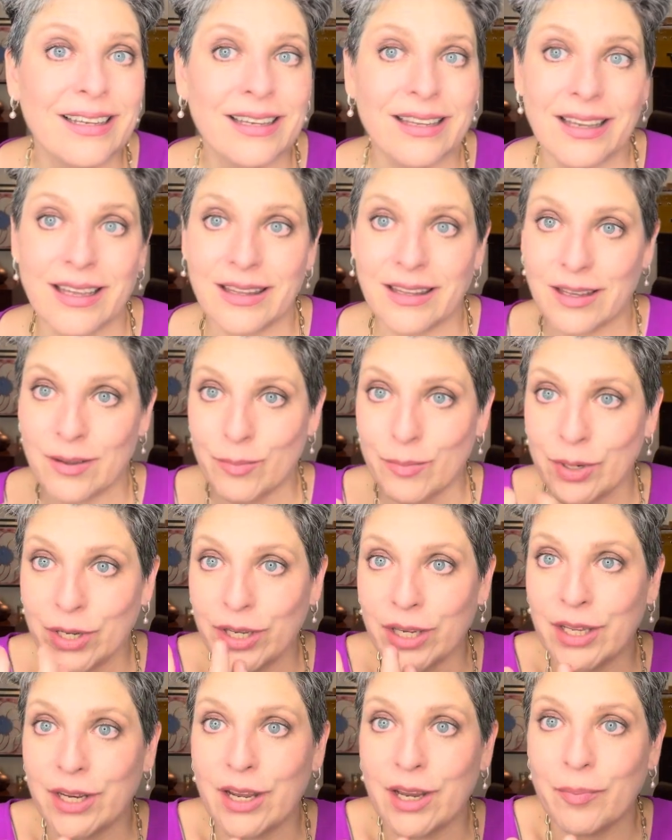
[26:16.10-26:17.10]
And then bring
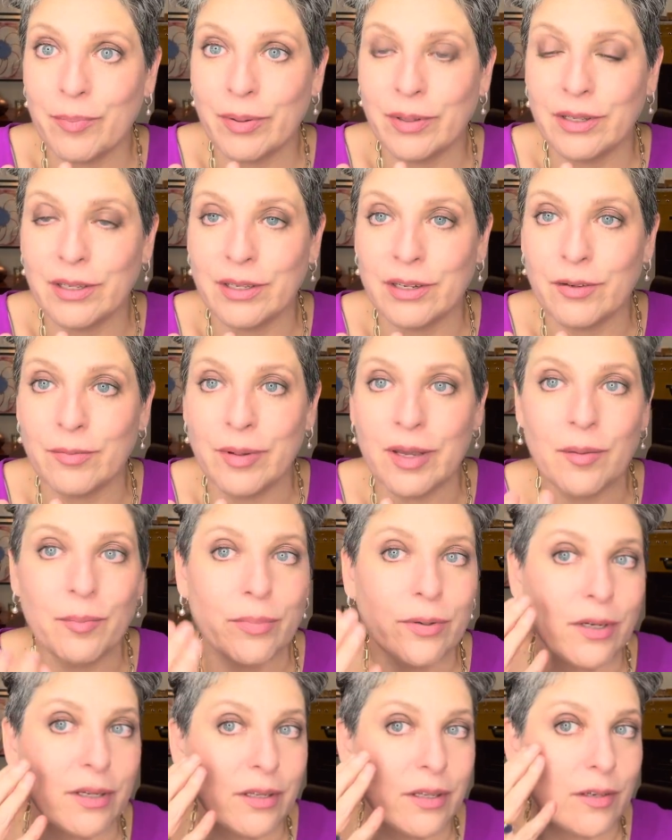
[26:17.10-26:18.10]
it up a little bit,
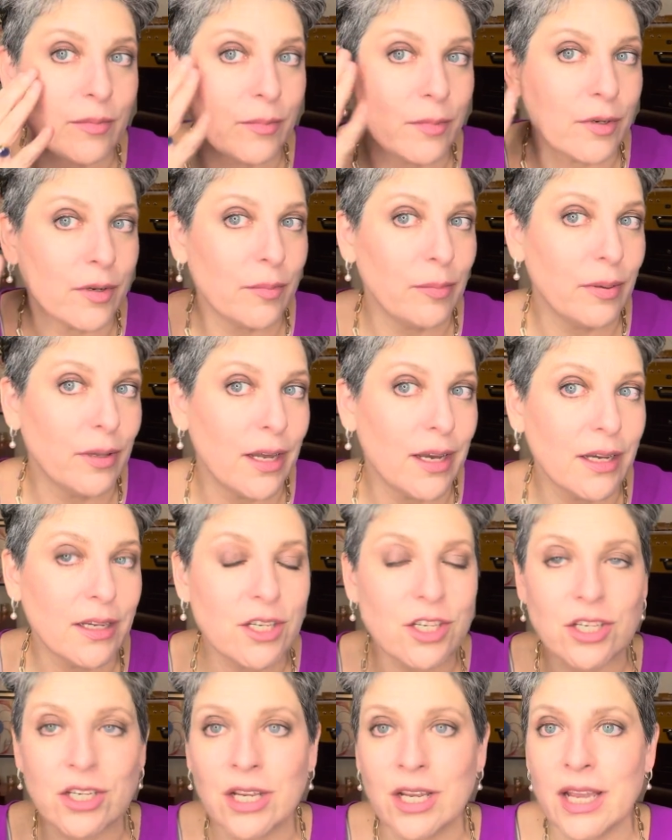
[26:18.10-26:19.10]
put a little more
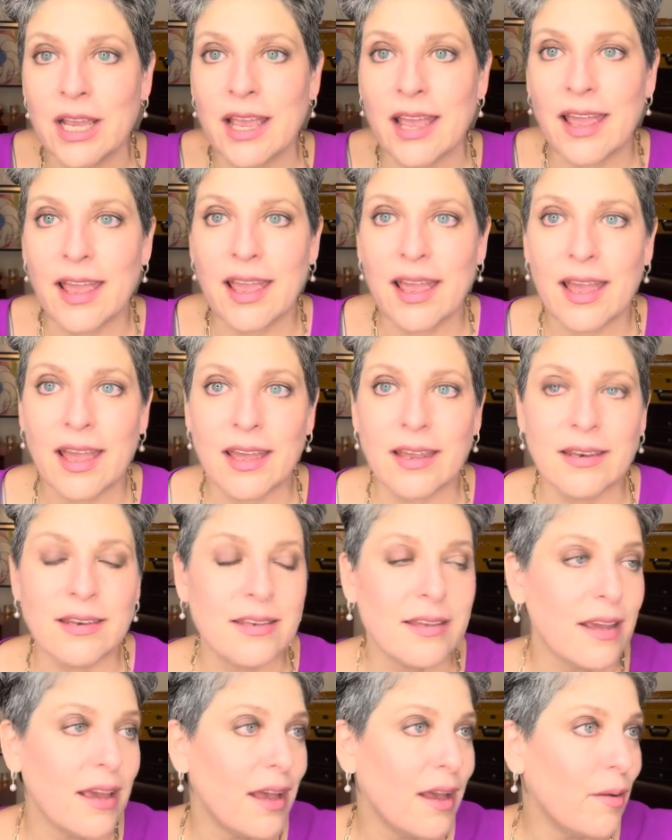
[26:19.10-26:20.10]
blush, and
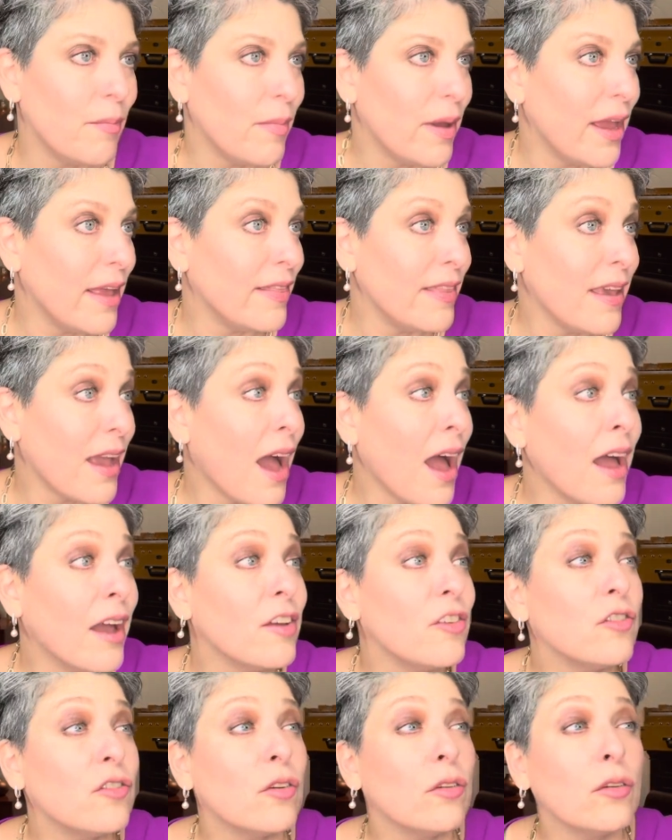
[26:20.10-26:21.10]
the
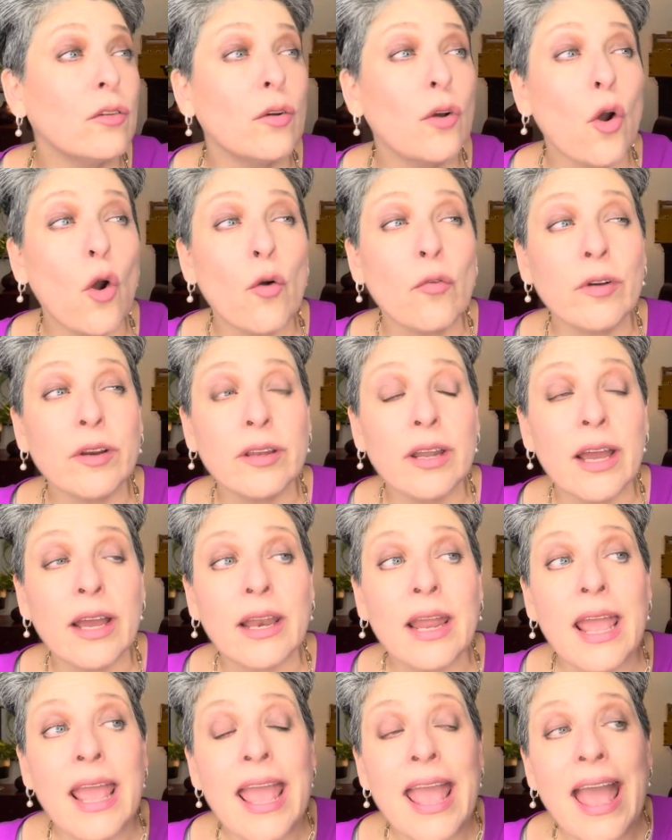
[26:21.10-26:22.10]
eyes don't look overdone.
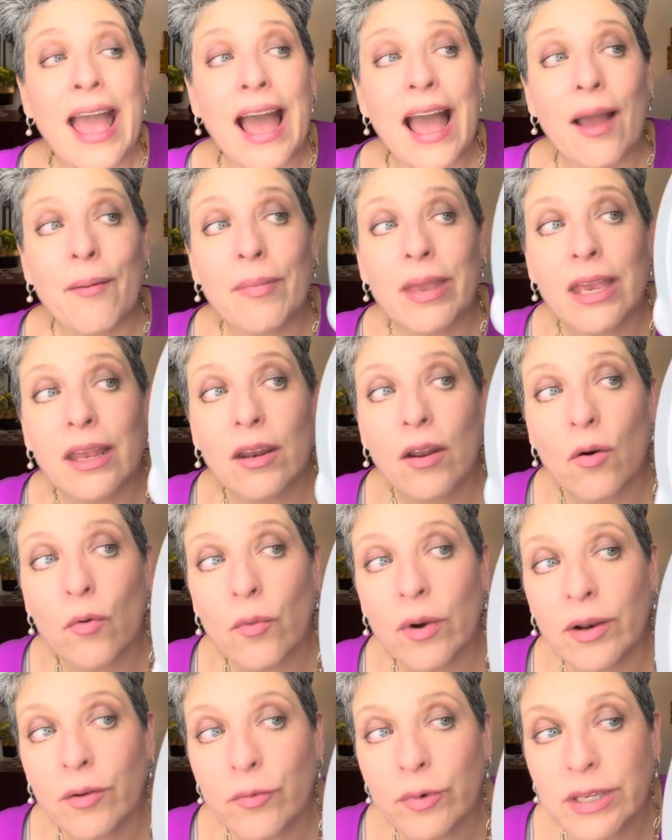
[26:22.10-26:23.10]
I mean,
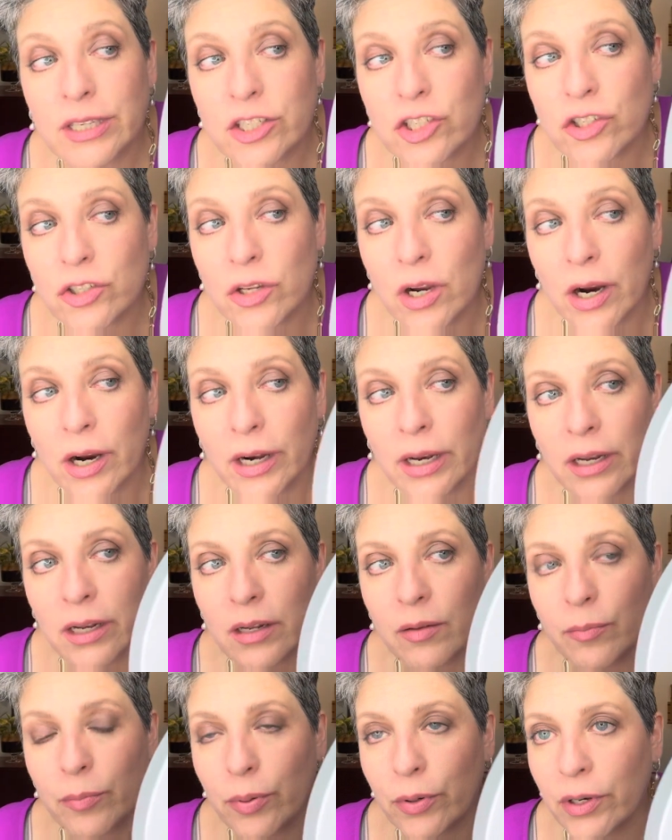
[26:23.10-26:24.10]
when we started
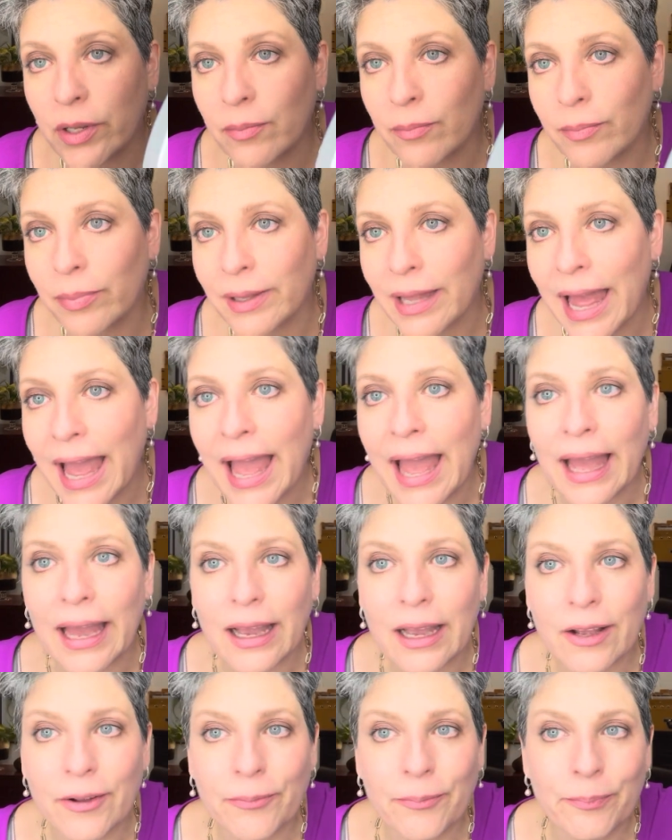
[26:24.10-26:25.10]
and put in
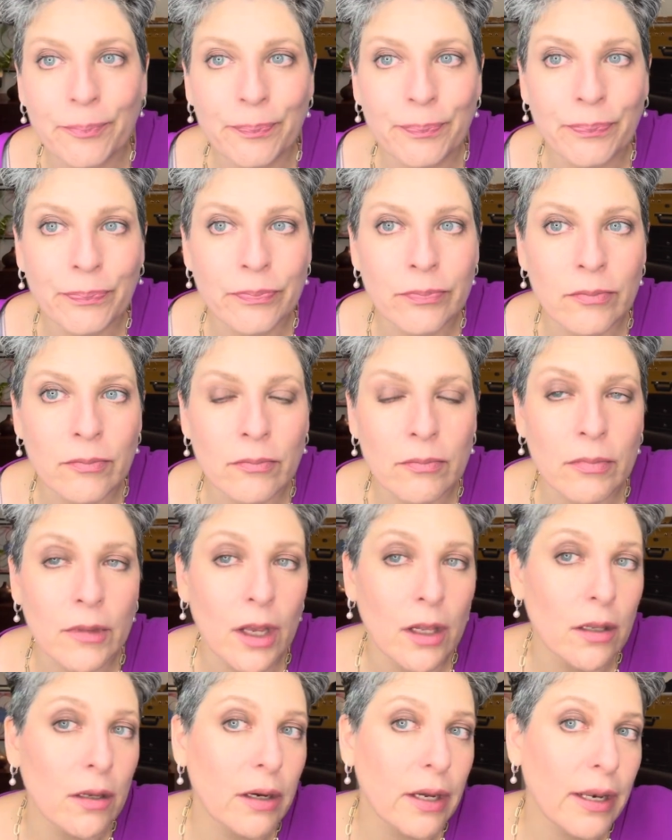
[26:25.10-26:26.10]
black,
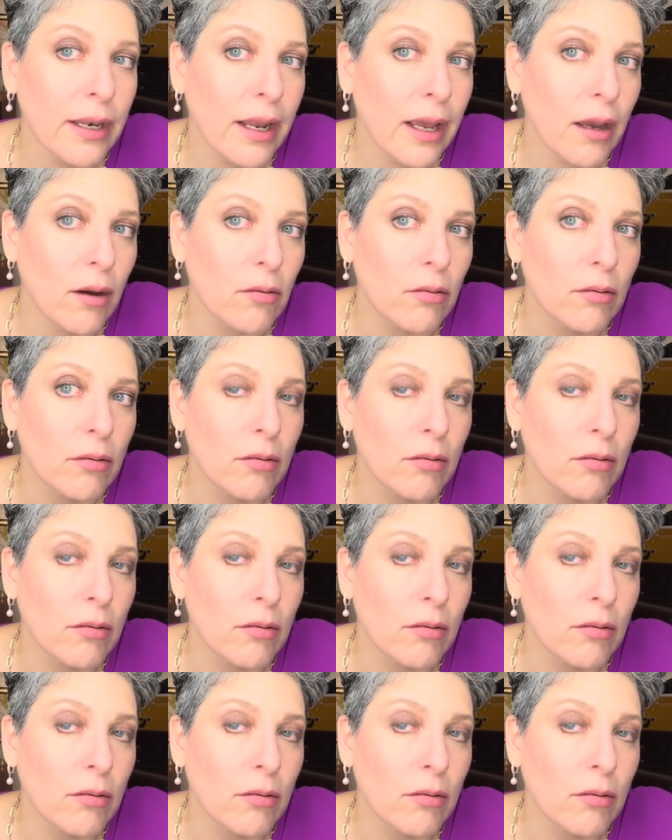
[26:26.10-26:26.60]
look at now.